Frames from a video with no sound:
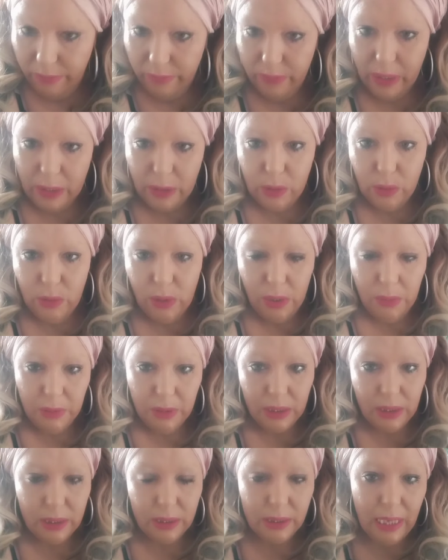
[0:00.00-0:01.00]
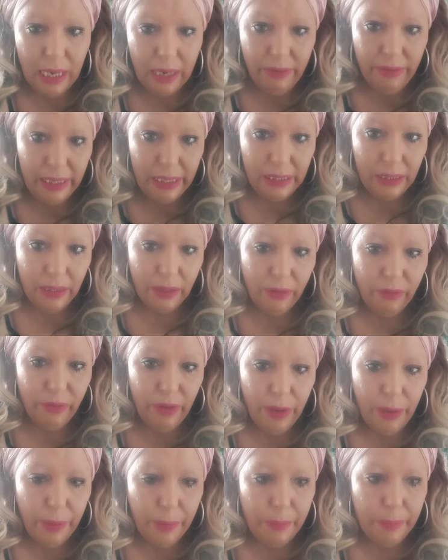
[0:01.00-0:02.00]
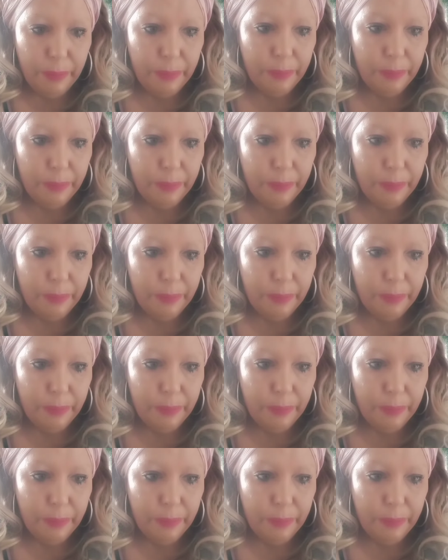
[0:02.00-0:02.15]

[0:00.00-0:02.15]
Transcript: that's all I was going to say, really. I've